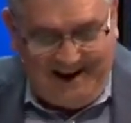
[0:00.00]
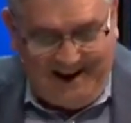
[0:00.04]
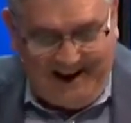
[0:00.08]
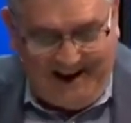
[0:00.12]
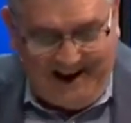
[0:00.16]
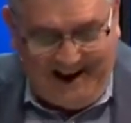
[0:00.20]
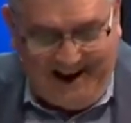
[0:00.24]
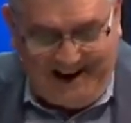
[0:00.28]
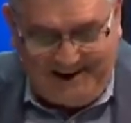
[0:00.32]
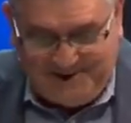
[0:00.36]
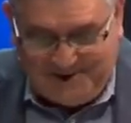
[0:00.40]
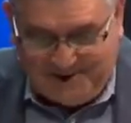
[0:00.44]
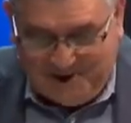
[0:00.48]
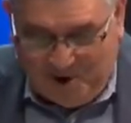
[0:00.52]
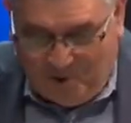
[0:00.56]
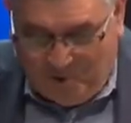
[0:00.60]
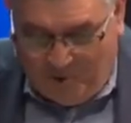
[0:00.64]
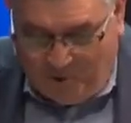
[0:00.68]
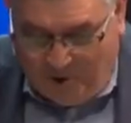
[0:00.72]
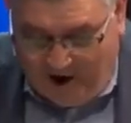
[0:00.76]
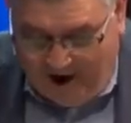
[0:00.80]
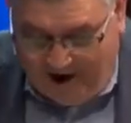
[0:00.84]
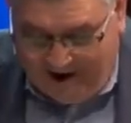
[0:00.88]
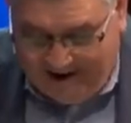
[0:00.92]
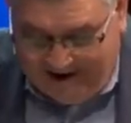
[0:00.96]
And so
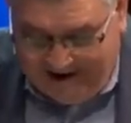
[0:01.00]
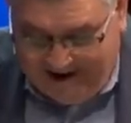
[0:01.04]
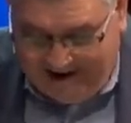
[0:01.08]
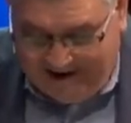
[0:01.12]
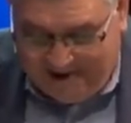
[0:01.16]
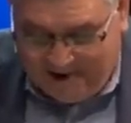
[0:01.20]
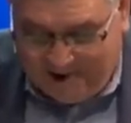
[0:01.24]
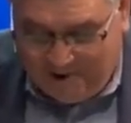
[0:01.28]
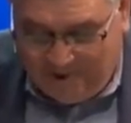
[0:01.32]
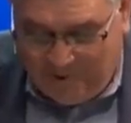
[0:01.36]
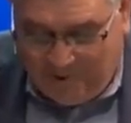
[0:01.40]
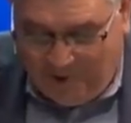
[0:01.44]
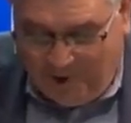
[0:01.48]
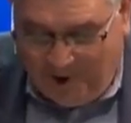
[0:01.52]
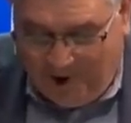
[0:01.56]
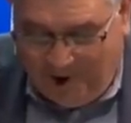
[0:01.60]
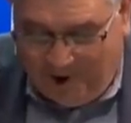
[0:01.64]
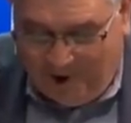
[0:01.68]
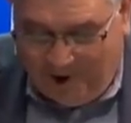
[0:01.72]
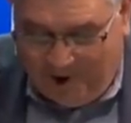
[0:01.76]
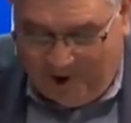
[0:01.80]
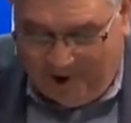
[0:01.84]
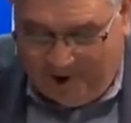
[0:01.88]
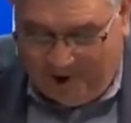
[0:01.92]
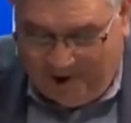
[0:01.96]
what in the
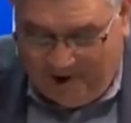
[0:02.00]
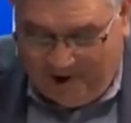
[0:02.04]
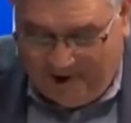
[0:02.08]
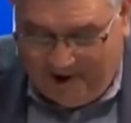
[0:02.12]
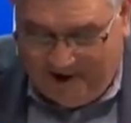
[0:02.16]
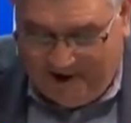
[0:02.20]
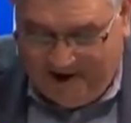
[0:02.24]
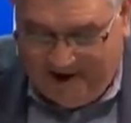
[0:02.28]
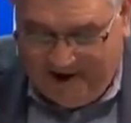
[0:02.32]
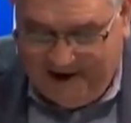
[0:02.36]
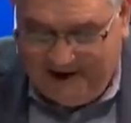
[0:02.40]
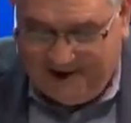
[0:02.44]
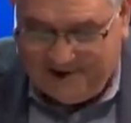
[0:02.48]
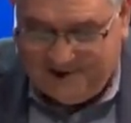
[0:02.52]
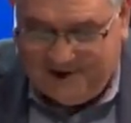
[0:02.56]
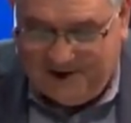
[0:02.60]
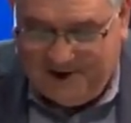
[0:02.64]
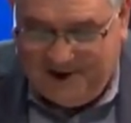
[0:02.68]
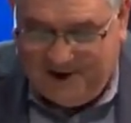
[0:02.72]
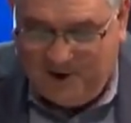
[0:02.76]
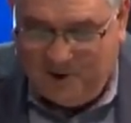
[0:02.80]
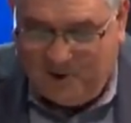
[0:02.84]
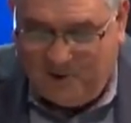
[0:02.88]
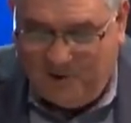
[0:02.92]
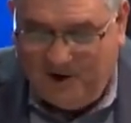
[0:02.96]
world is he
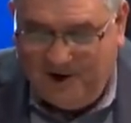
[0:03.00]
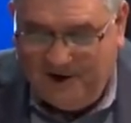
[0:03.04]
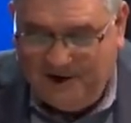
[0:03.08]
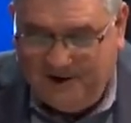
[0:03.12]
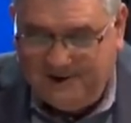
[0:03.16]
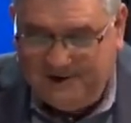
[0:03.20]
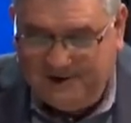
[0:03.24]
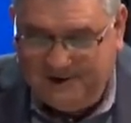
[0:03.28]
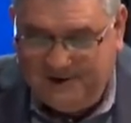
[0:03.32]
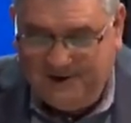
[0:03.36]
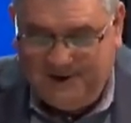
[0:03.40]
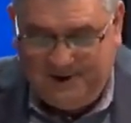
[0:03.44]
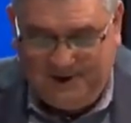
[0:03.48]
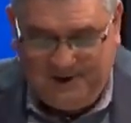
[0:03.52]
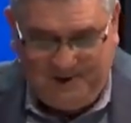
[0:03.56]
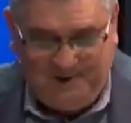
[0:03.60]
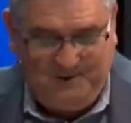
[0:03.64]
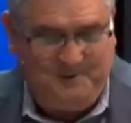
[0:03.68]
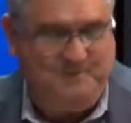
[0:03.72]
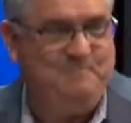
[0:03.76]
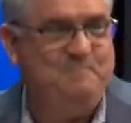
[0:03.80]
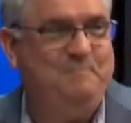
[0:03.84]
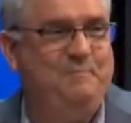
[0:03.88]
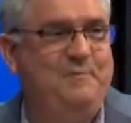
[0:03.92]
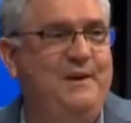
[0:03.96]
going to do?
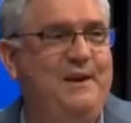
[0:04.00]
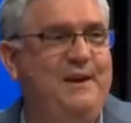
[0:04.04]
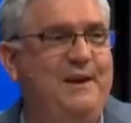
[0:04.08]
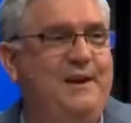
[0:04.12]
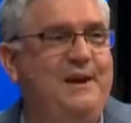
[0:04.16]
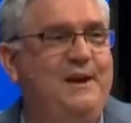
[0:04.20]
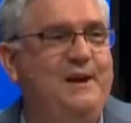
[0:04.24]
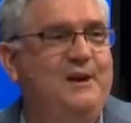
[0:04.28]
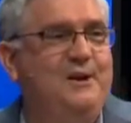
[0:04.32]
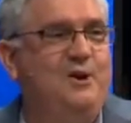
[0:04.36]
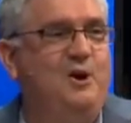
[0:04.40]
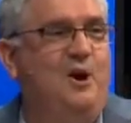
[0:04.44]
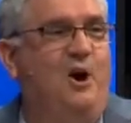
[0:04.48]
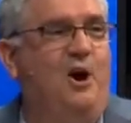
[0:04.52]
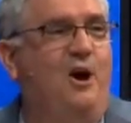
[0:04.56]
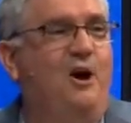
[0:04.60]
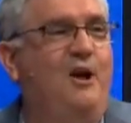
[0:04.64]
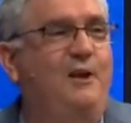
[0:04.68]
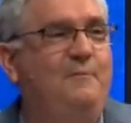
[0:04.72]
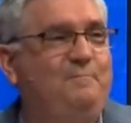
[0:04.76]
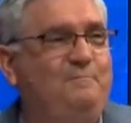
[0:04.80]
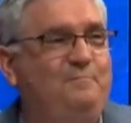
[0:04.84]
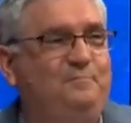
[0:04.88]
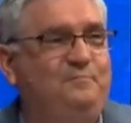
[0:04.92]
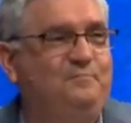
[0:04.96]

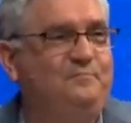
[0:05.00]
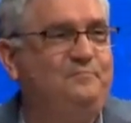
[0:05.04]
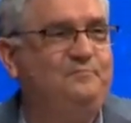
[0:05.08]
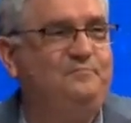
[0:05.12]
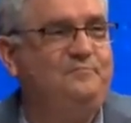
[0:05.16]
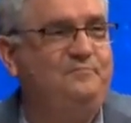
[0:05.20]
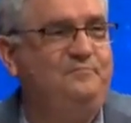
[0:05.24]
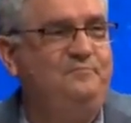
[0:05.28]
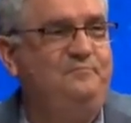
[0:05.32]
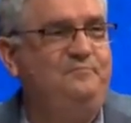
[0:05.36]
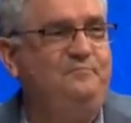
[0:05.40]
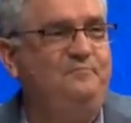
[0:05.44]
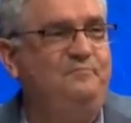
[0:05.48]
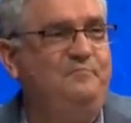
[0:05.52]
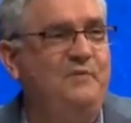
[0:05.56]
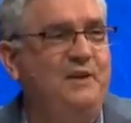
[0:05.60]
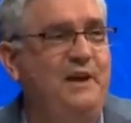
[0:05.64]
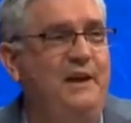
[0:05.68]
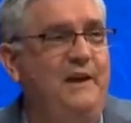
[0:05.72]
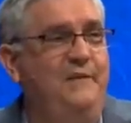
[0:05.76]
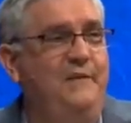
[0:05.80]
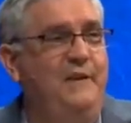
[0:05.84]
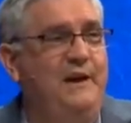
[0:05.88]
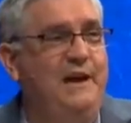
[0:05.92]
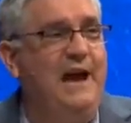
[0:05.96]
Caught
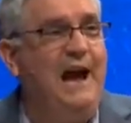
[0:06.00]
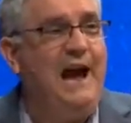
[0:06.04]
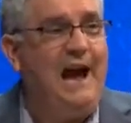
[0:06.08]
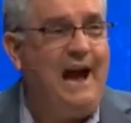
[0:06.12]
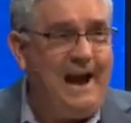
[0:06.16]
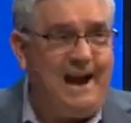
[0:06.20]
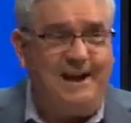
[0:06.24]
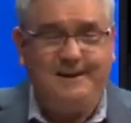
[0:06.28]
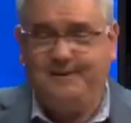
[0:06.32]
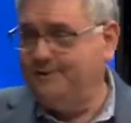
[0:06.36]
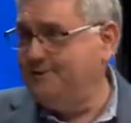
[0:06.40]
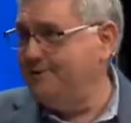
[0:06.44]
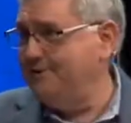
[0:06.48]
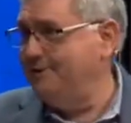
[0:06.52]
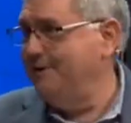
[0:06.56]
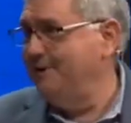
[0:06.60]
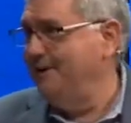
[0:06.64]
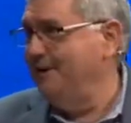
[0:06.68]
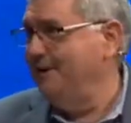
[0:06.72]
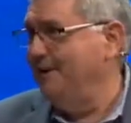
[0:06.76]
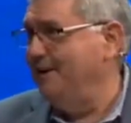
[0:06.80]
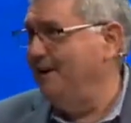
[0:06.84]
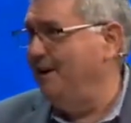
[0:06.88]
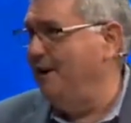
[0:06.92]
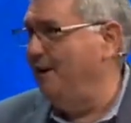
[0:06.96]
in the act
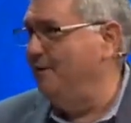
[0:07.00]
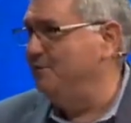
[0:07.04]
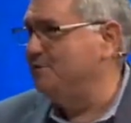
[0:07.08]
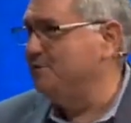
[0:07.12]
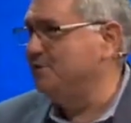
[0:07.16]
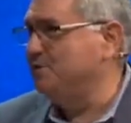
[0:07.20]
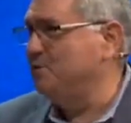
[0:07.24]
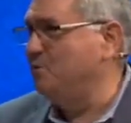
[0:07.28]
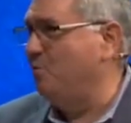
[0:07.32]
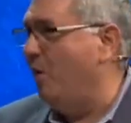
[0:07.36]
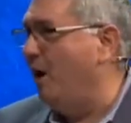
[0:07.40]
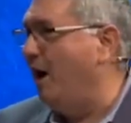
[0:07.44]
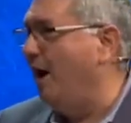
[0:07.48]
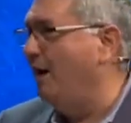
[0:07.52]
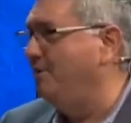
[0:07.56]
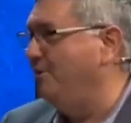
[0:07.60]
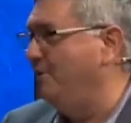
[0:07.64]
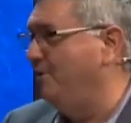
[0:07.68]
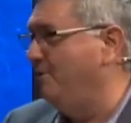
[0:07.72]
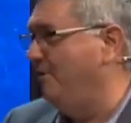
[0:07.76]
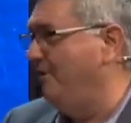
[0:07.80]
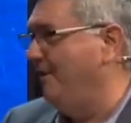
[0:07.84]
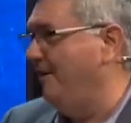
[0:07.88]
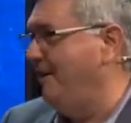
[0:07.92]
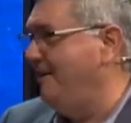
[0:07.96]
of
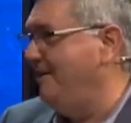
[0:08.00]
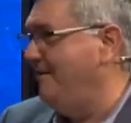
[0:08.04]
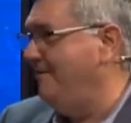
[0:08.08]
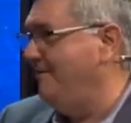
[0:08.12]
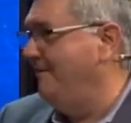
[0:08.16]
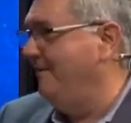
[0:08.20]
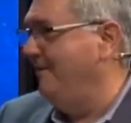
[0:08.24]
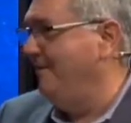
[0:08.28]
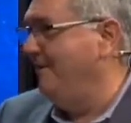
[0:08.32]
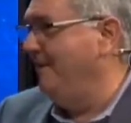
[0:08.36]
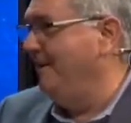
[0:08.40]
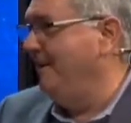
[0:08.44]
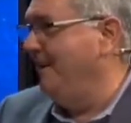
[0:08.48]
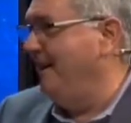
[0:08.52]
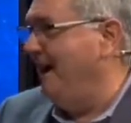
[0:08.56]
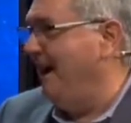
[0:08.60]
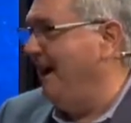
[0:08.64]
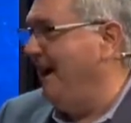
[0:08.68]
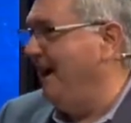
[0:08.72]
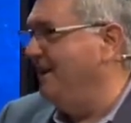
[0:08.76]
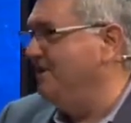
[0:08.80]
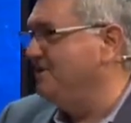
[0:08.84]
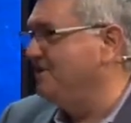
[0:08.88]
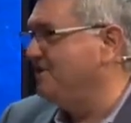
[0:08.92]
squandering and